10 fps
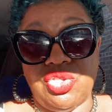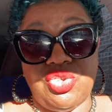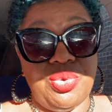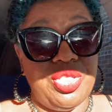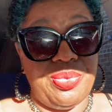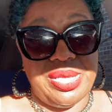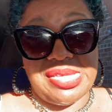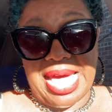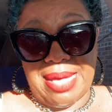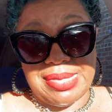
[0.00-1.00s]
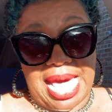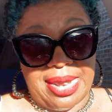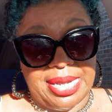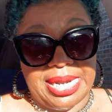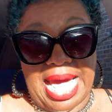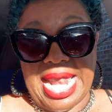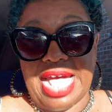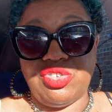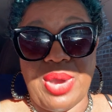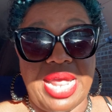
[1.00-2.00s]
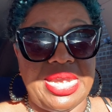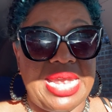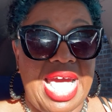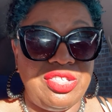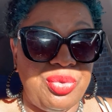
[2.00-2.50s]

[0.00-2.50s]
two and three times out of the night. I try to not